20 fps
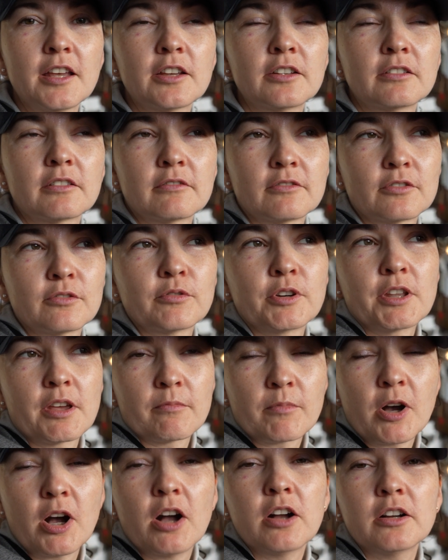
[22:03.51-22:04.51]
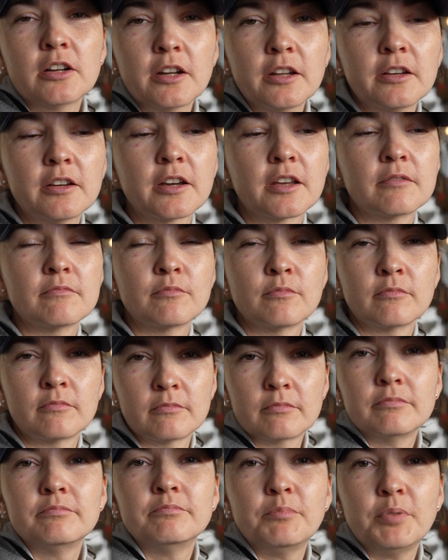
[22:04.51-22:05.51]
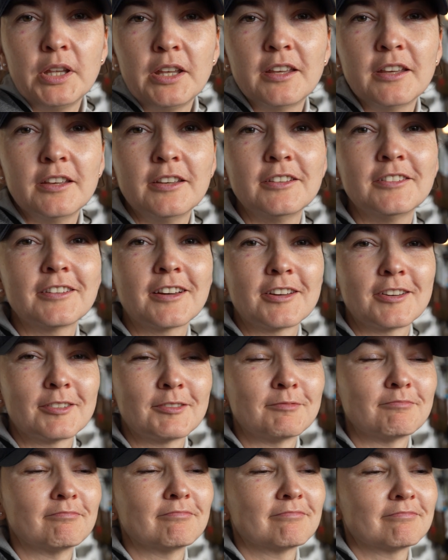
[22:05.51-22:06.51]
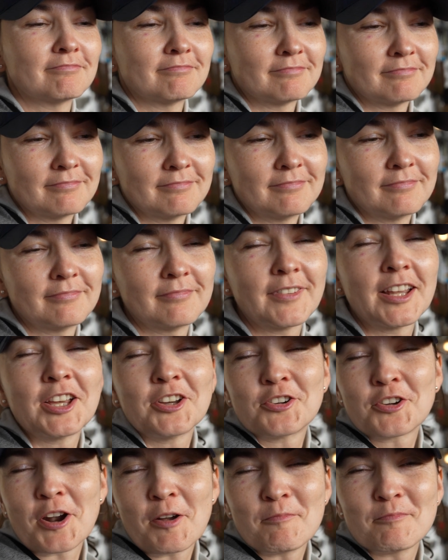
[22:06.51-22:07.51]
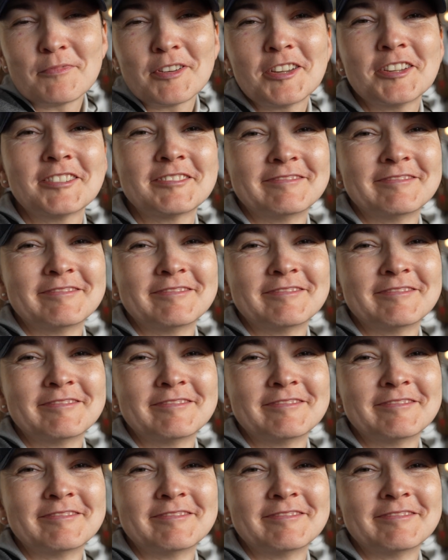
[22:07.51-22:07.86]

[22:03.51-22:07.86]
and when I'm hungry, I'm picky, I'm grumpy.